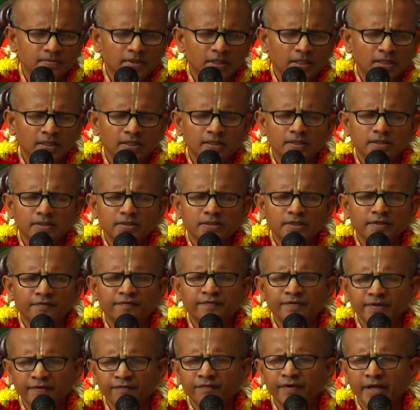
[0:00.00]
uh, the,
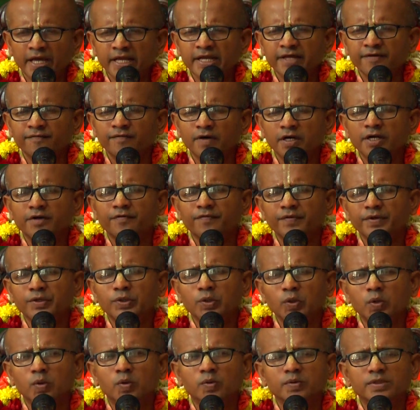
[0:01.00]
the, any work we
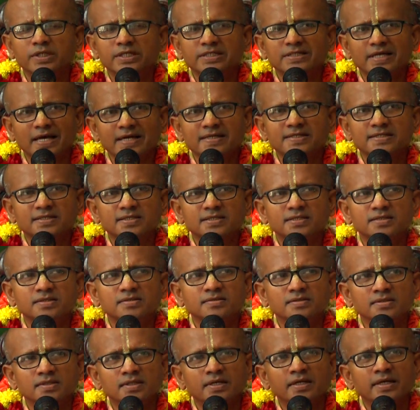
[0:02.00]
do, this has
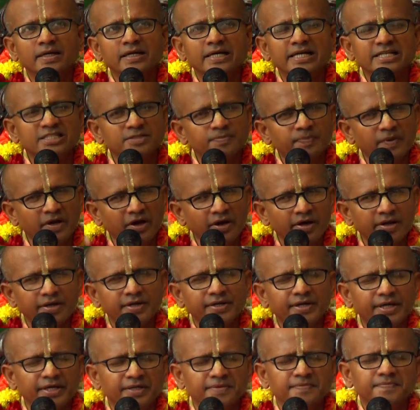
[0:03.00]
its
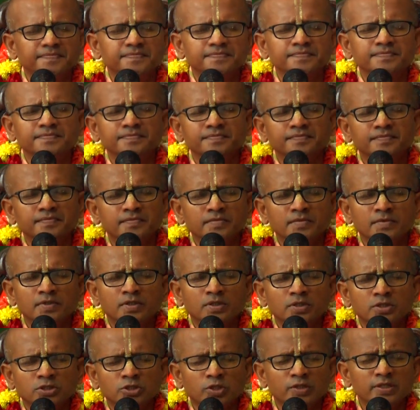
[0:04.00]
priority.
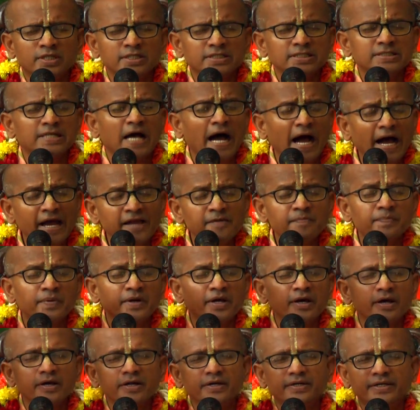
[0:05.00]
So this is high
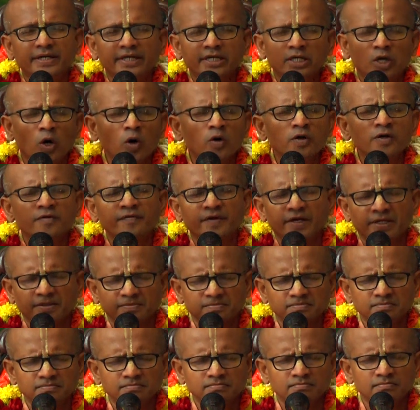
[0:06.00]
priority, Gaurave.
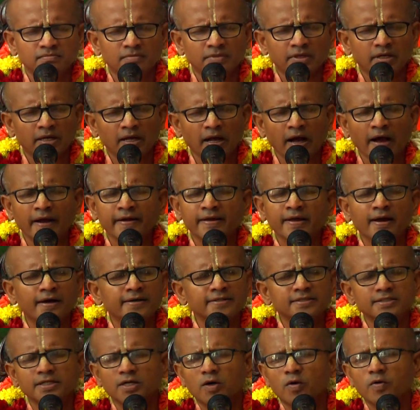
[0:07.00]

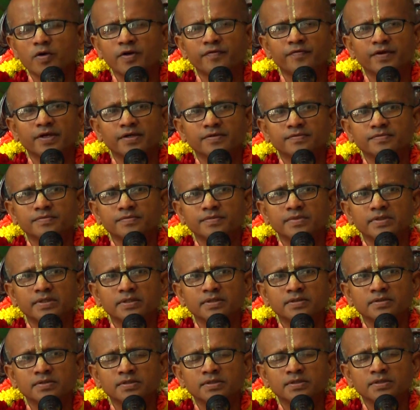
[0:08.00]
Karyartha Gaurave.
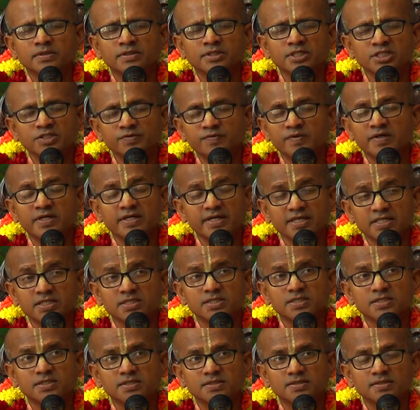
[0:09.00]
This work
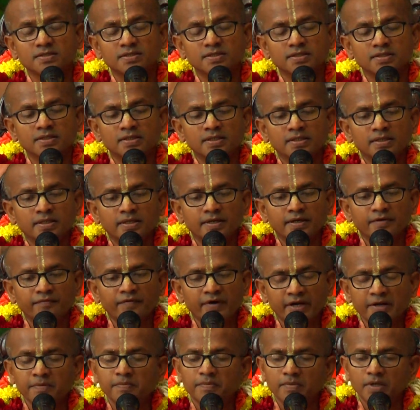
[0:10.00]
is
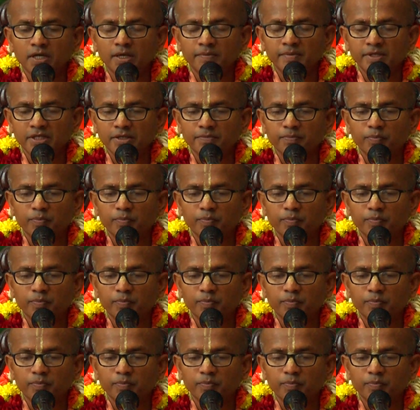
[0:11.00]
very, I mean,